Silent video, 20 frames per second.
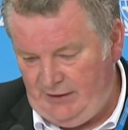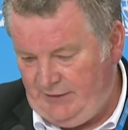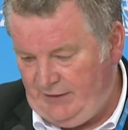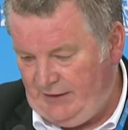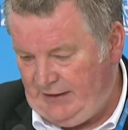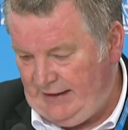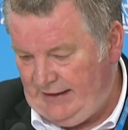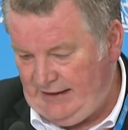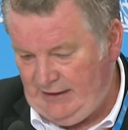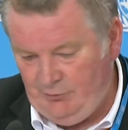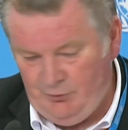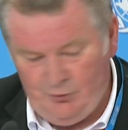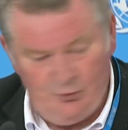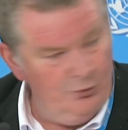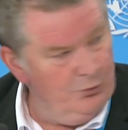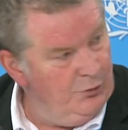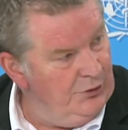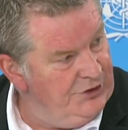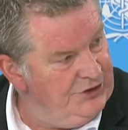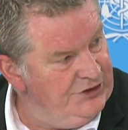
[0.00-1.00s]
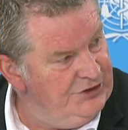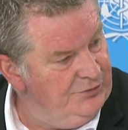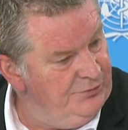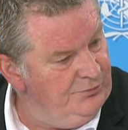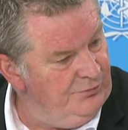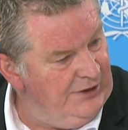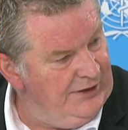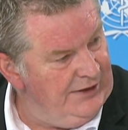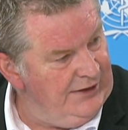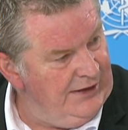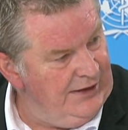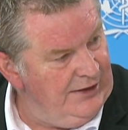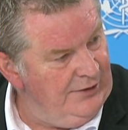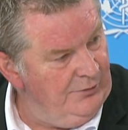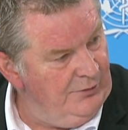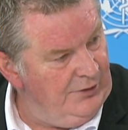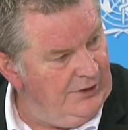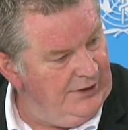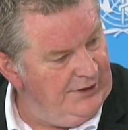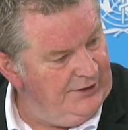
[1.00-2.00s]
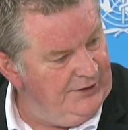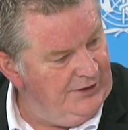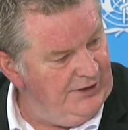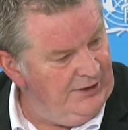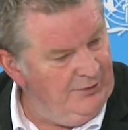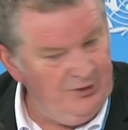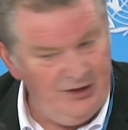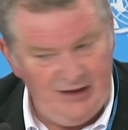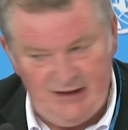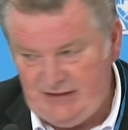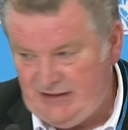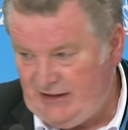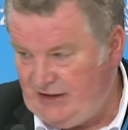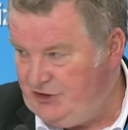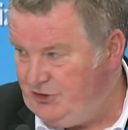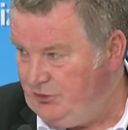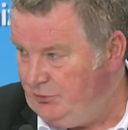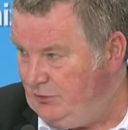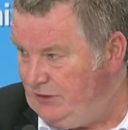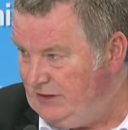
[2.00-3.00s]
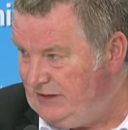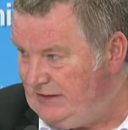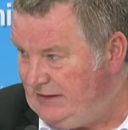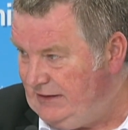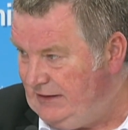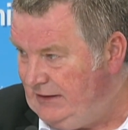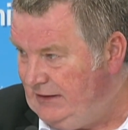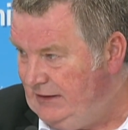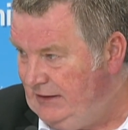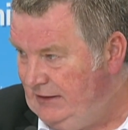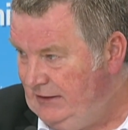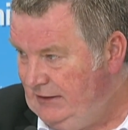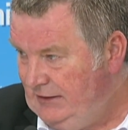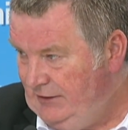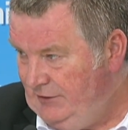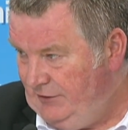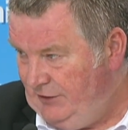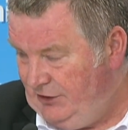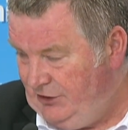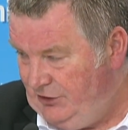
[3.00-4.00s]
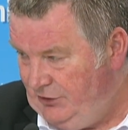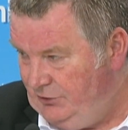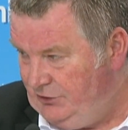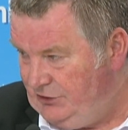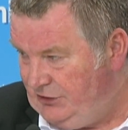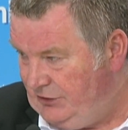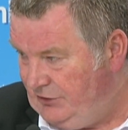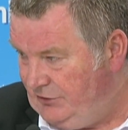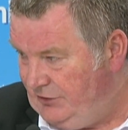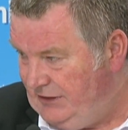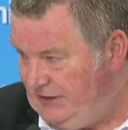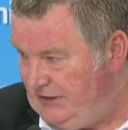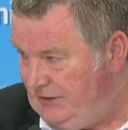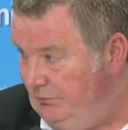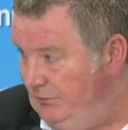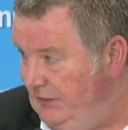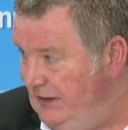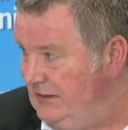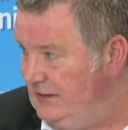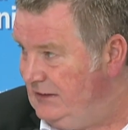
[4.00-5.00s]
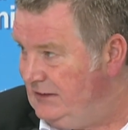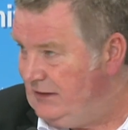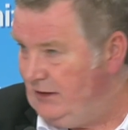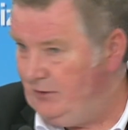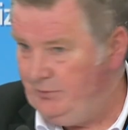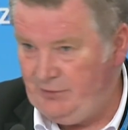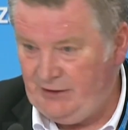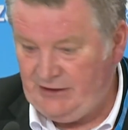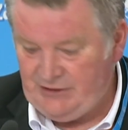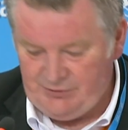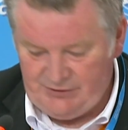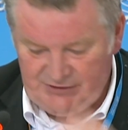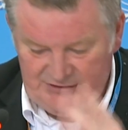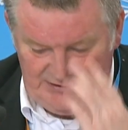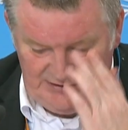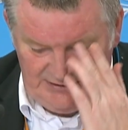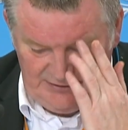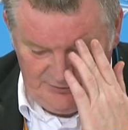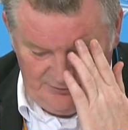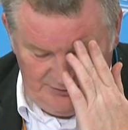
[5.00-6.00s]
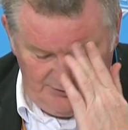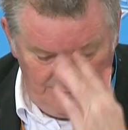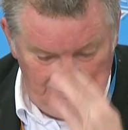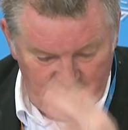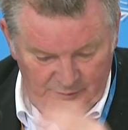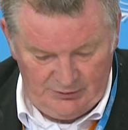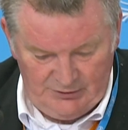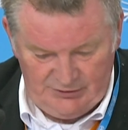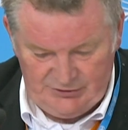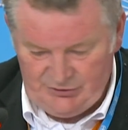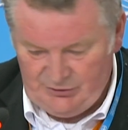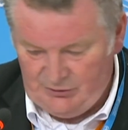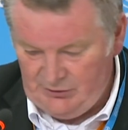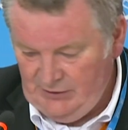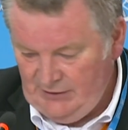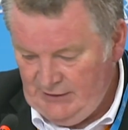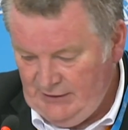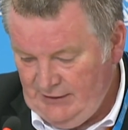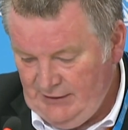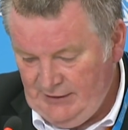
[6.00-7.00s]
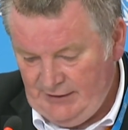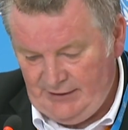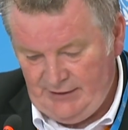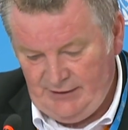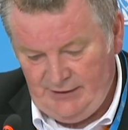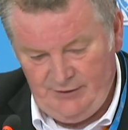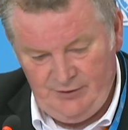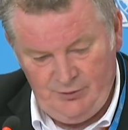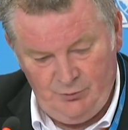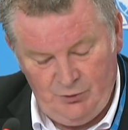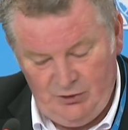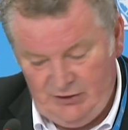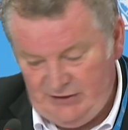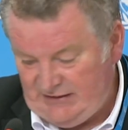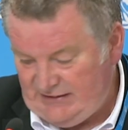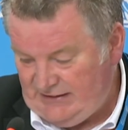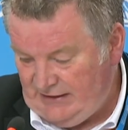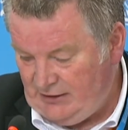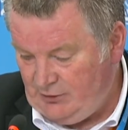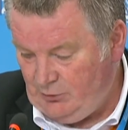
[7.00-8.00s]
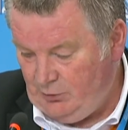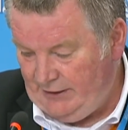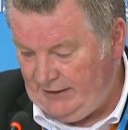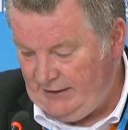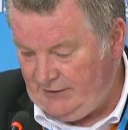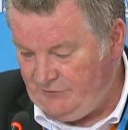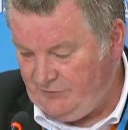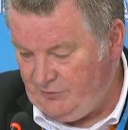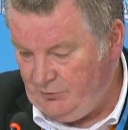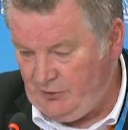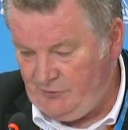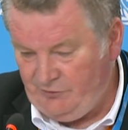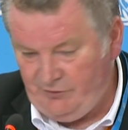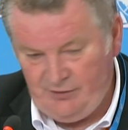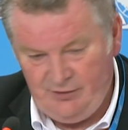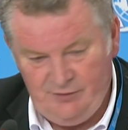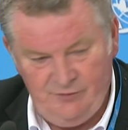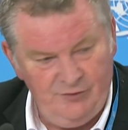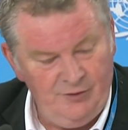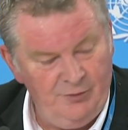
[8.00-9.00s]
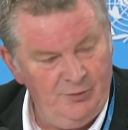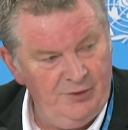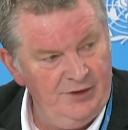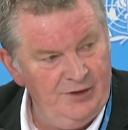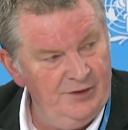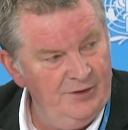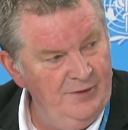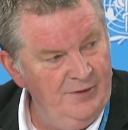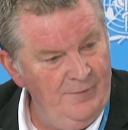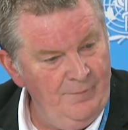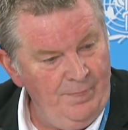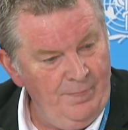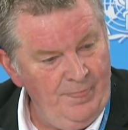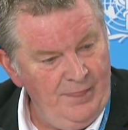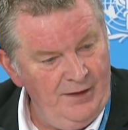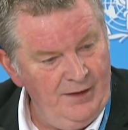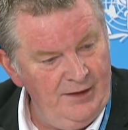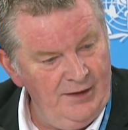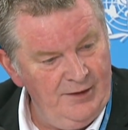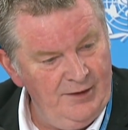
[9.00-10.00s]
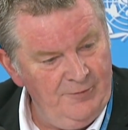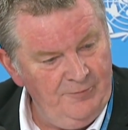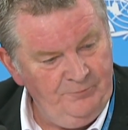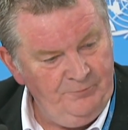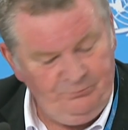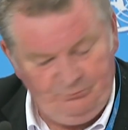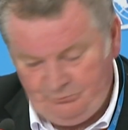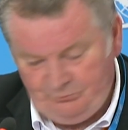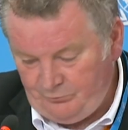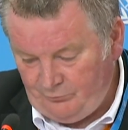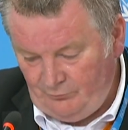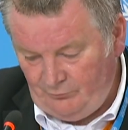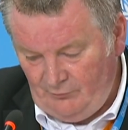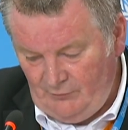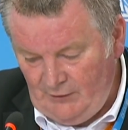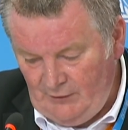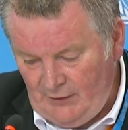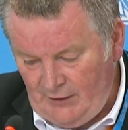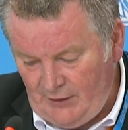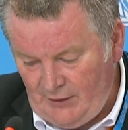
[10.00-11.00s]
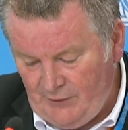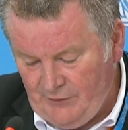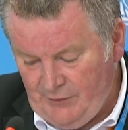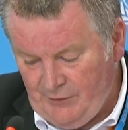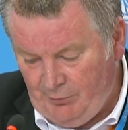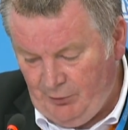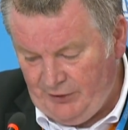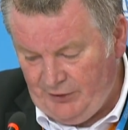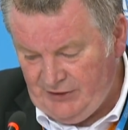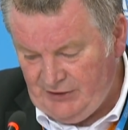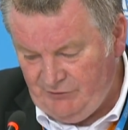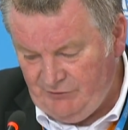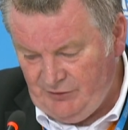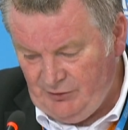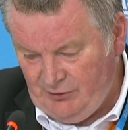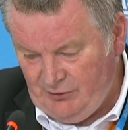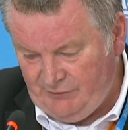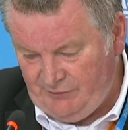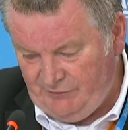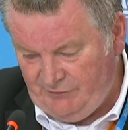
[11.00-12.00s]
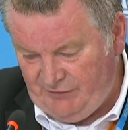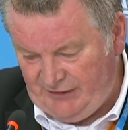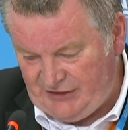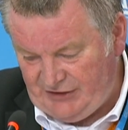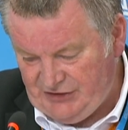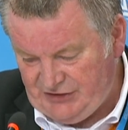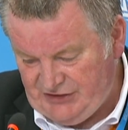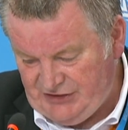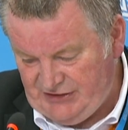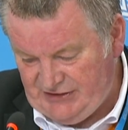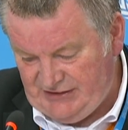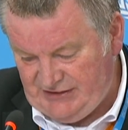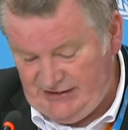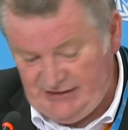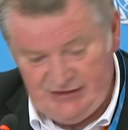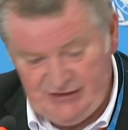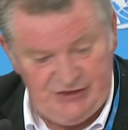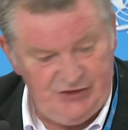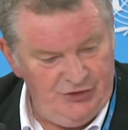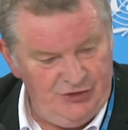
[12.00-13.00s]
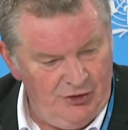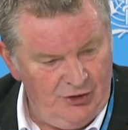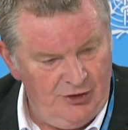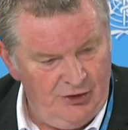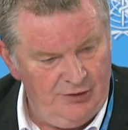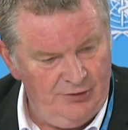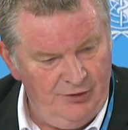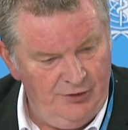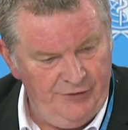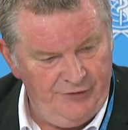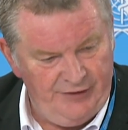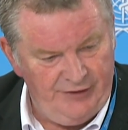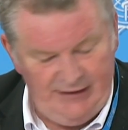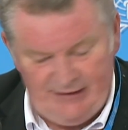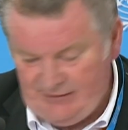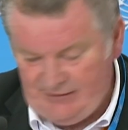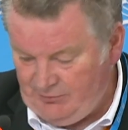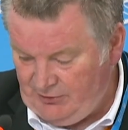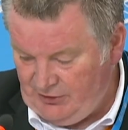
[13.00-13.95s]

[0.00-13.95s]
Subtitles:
think anyone who works right now on immunization will see the huge increase in measles outbreaks we're seeing around the world. So the world is not quiet from the point of view of infectious diseases nor other health